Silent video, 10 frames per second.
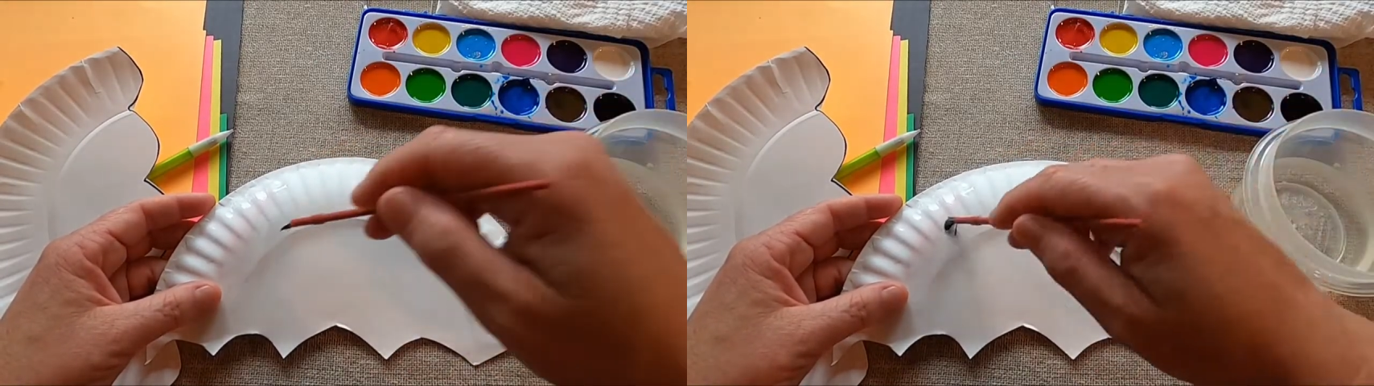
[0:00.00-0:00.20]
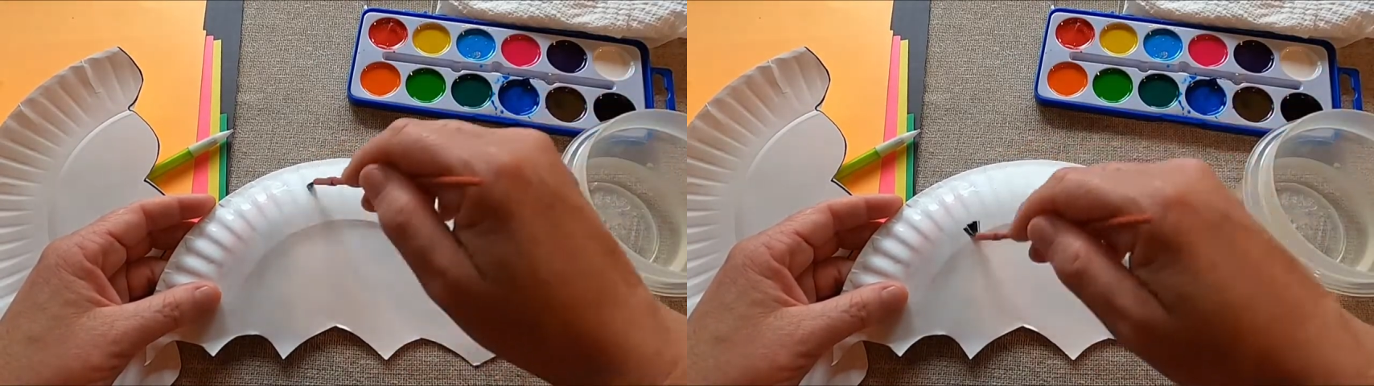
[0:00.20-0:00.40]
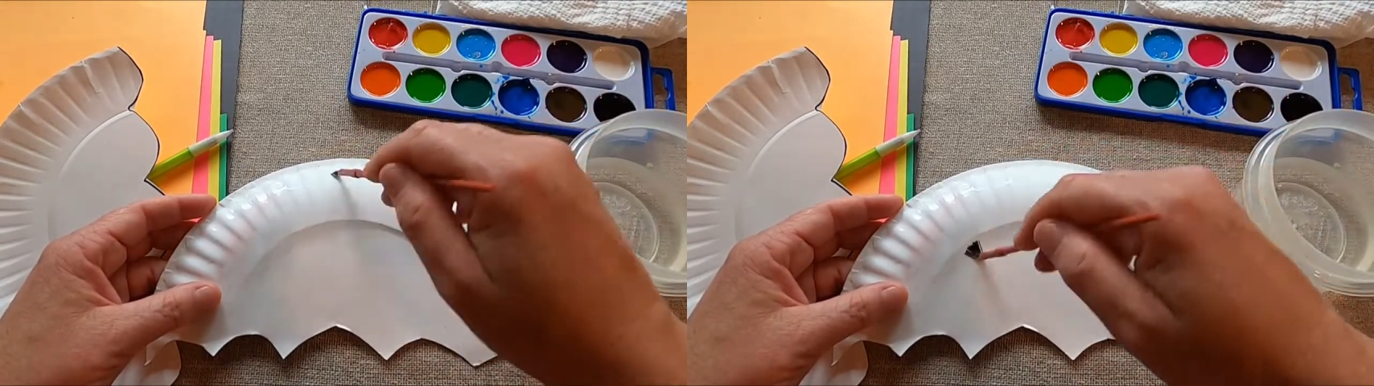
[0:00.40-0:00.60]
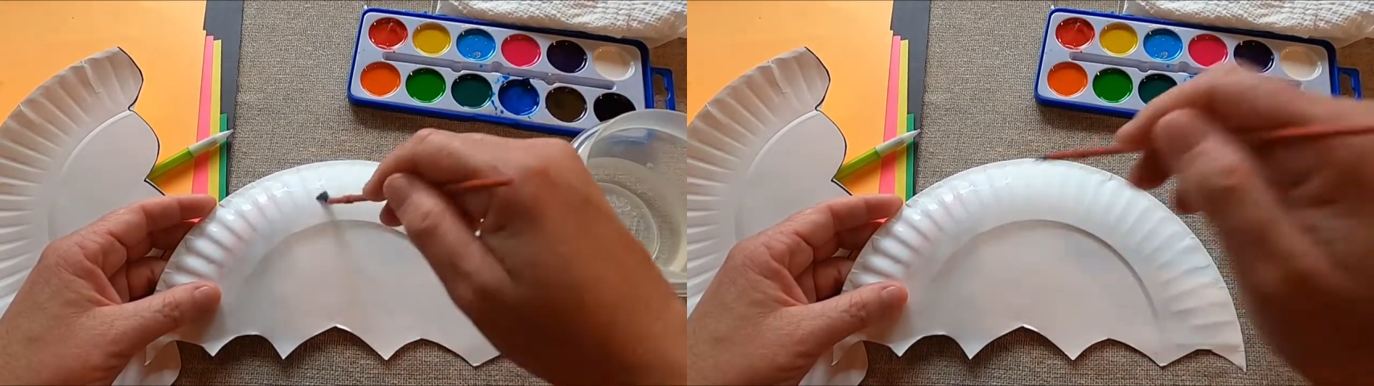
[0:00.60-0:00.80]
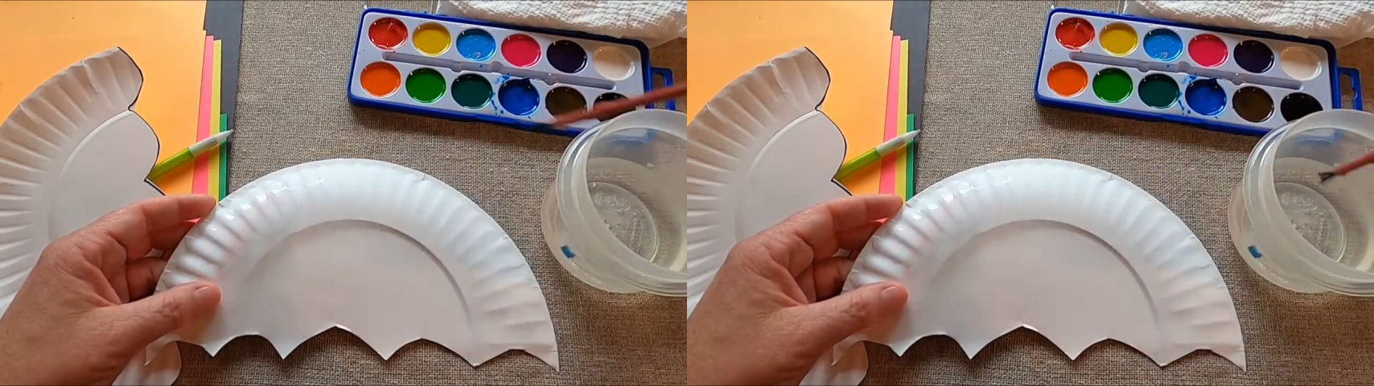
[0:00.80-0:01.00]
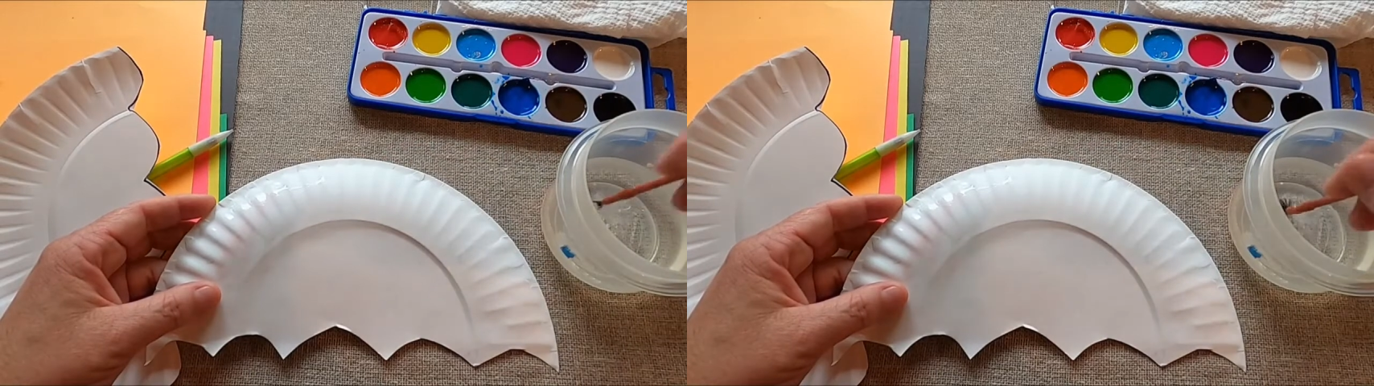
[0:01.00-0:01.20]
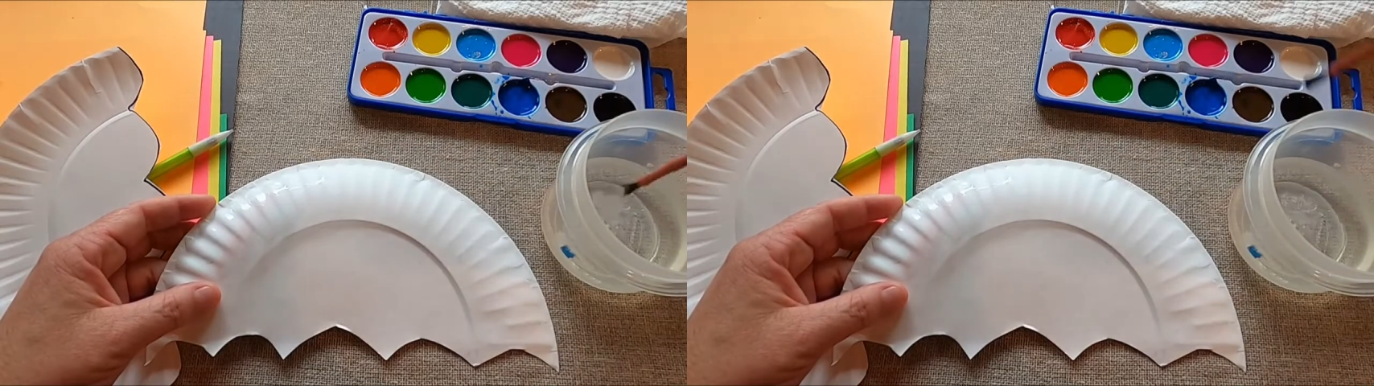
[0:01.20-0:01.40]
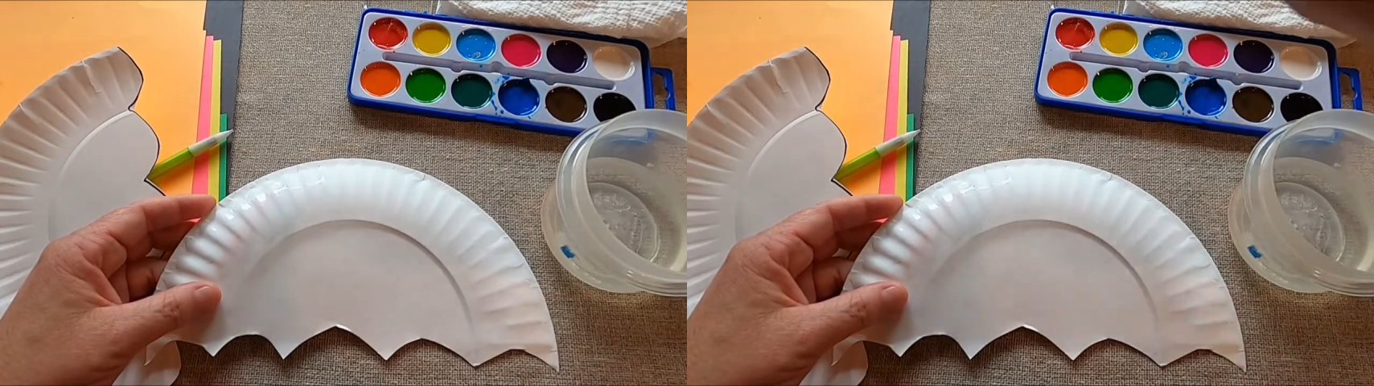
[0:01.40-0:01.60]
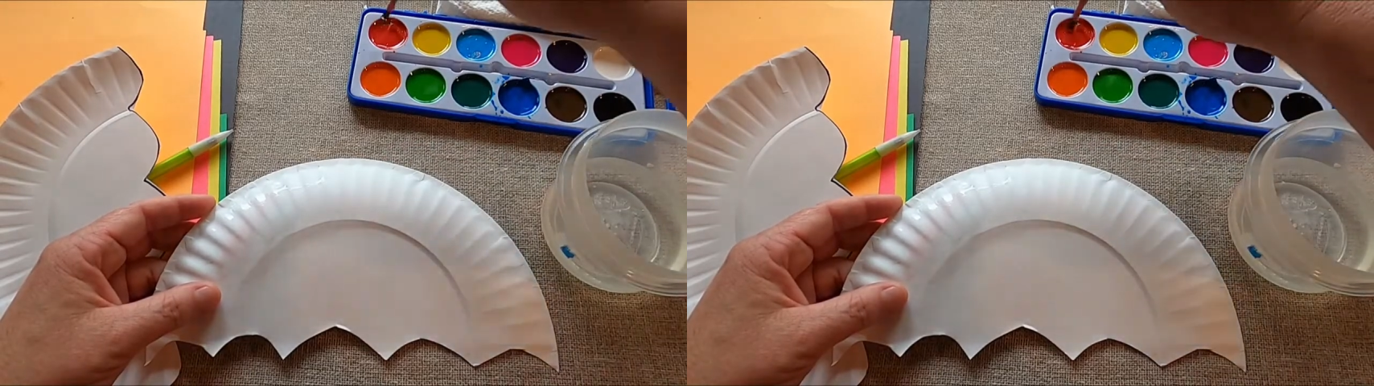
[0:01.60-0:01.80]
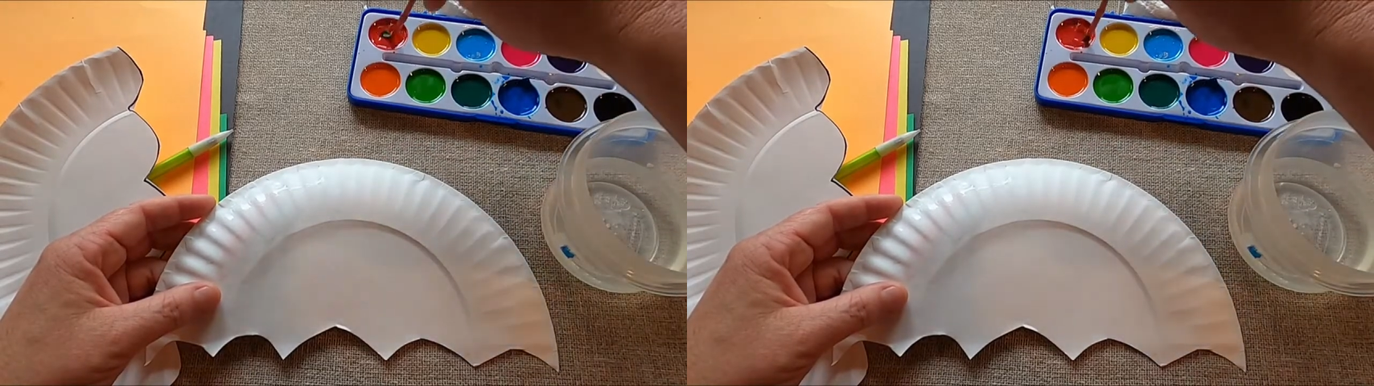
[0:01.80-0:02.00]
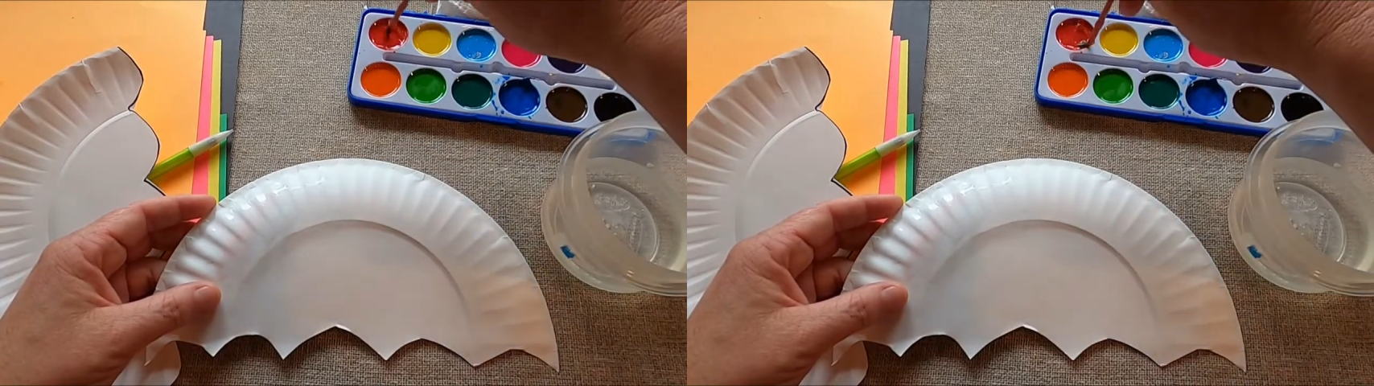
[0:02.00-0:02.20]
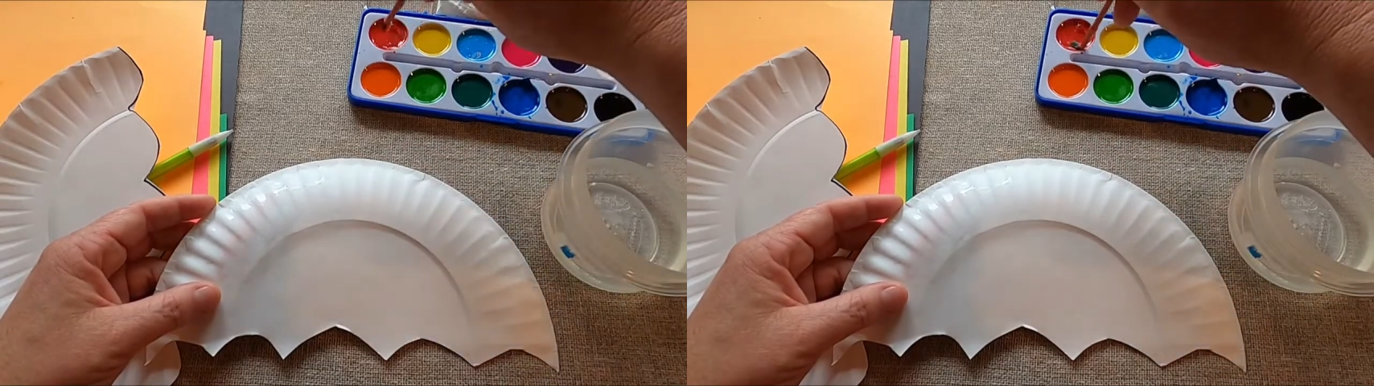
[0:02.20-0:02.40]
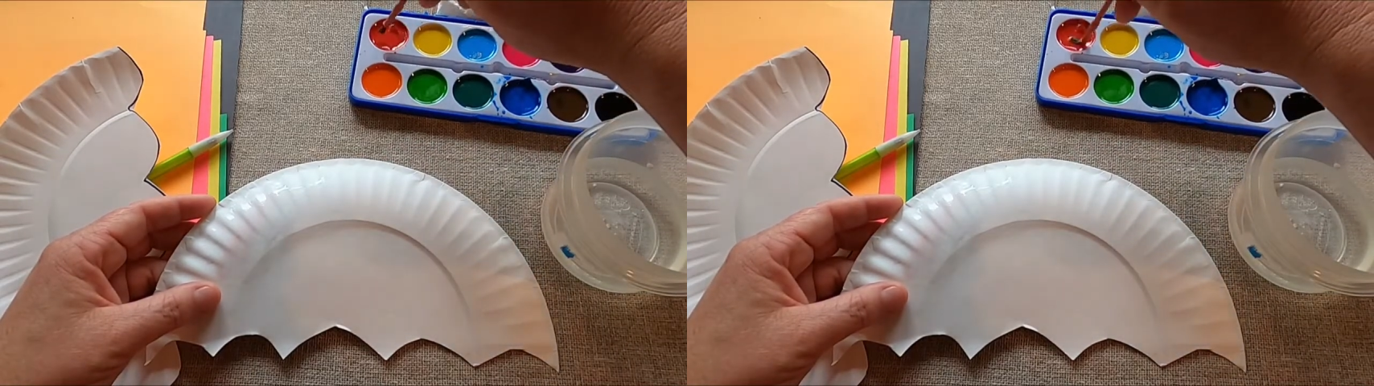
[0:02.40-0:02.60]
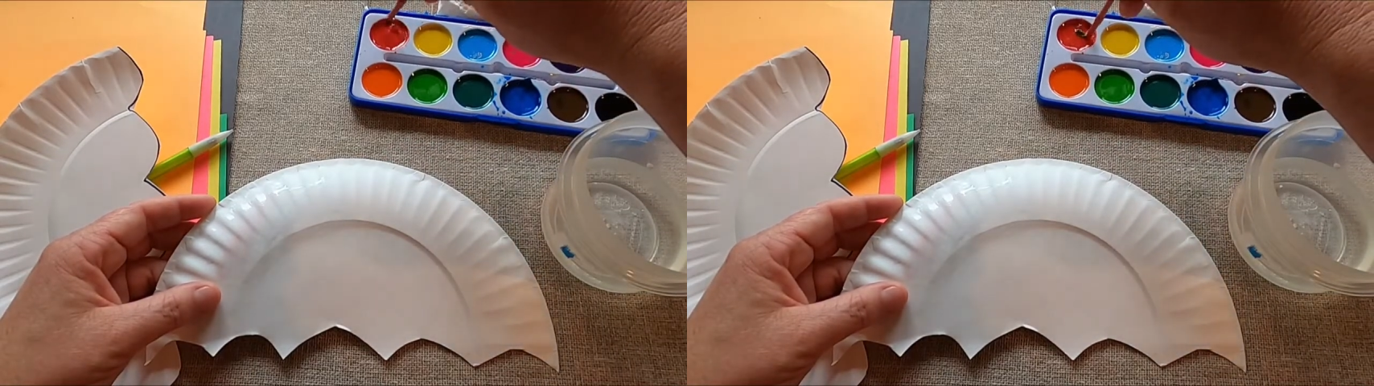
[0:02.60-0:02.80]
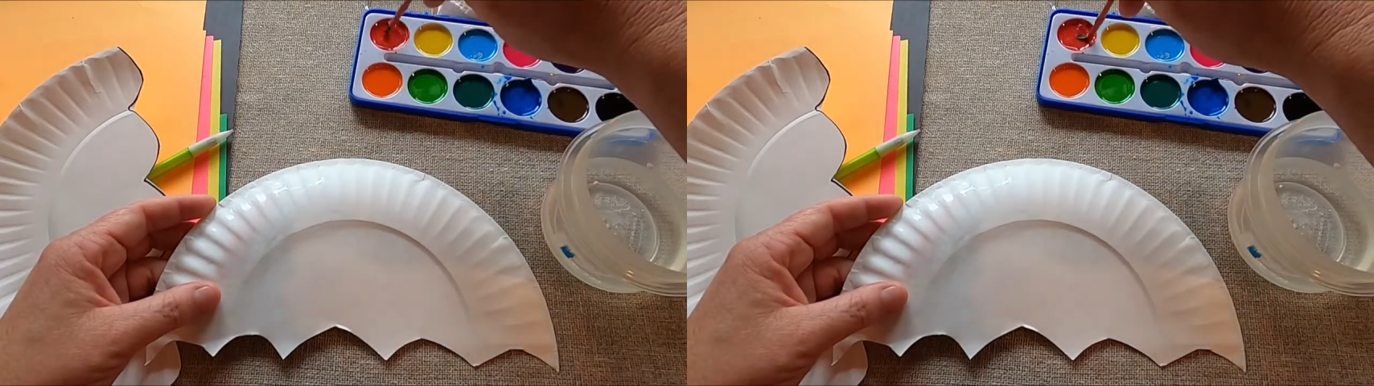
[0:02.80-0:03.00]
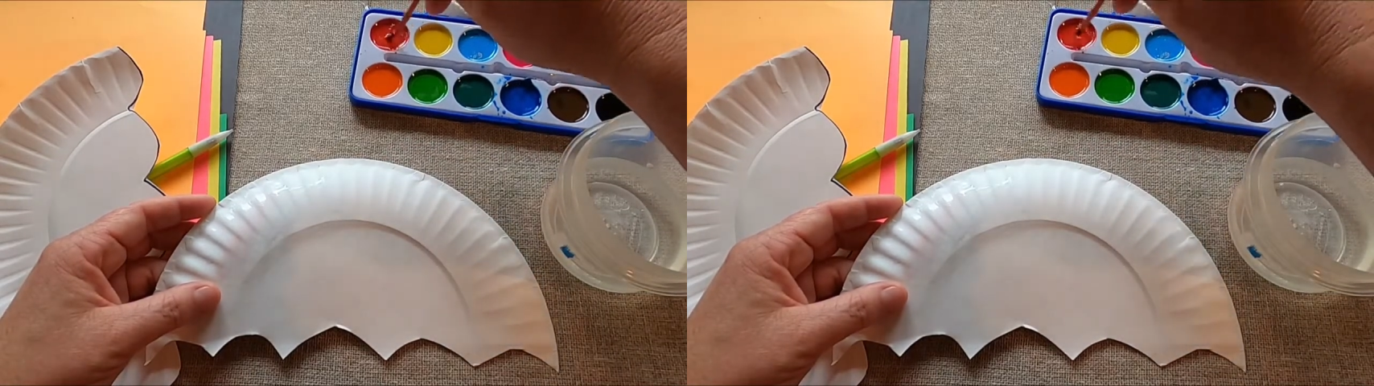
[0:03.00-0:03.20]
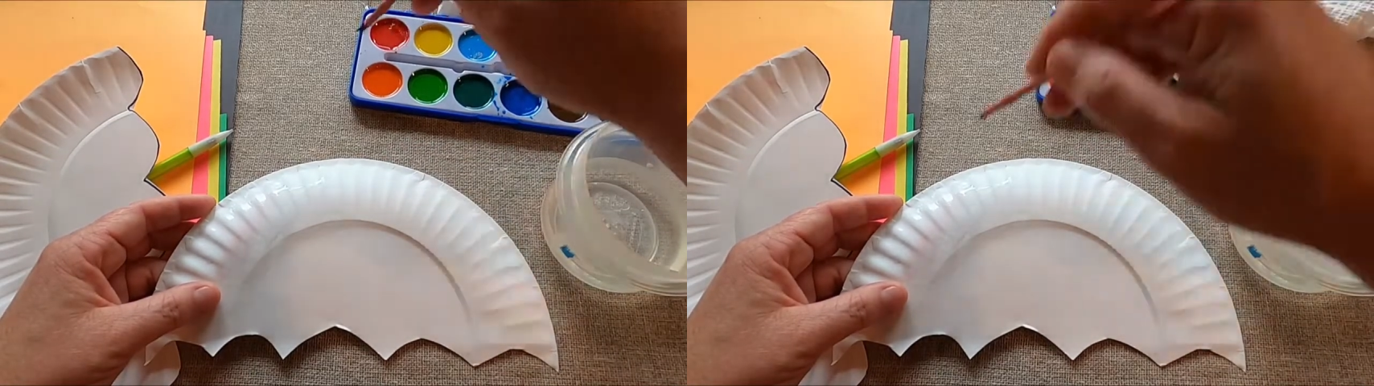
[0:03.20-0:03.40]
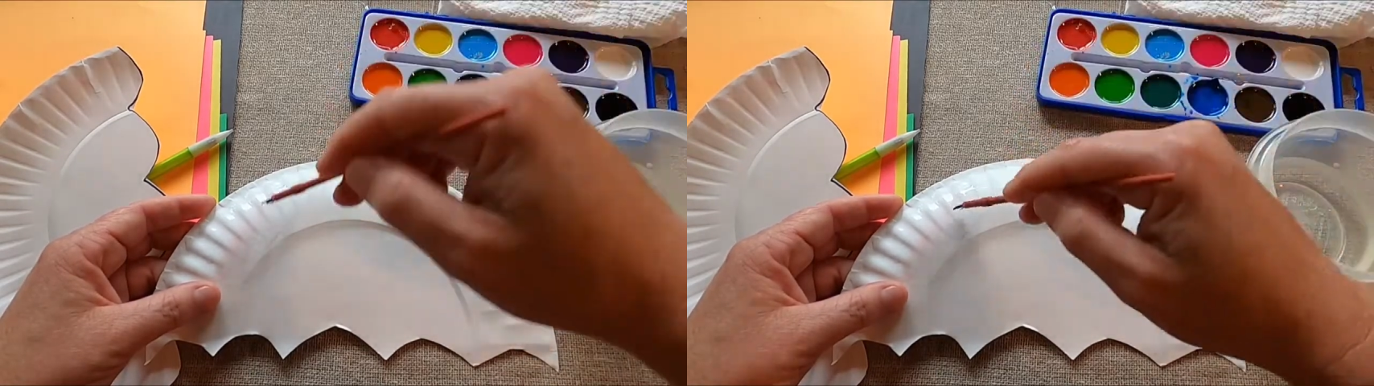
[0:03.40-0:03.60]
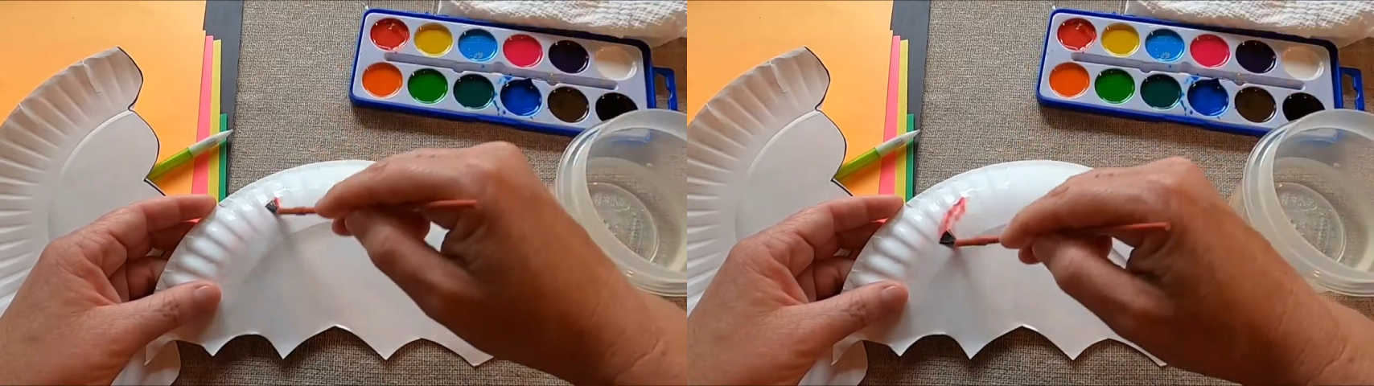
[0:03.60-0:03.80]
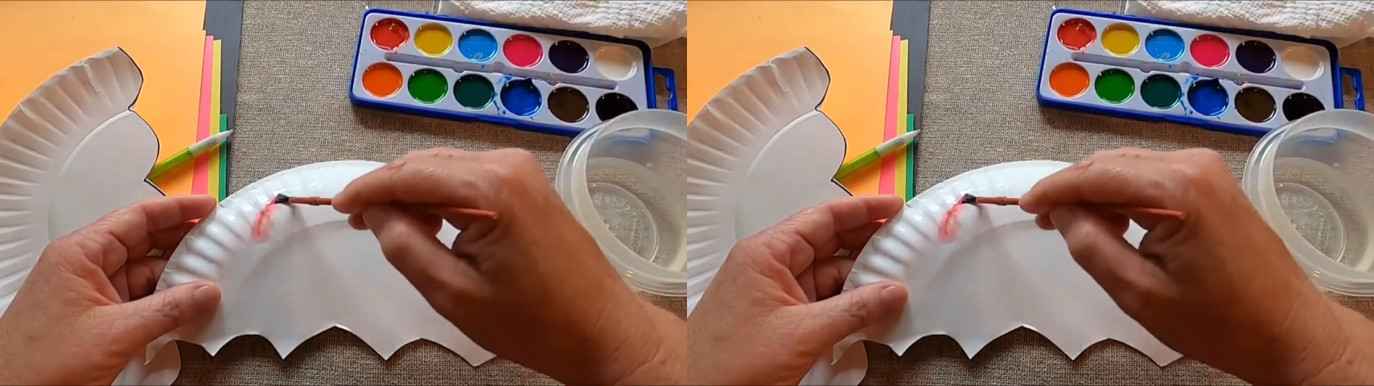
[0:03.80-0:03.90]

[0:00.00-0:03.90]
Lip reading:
[unreadable: no face in view]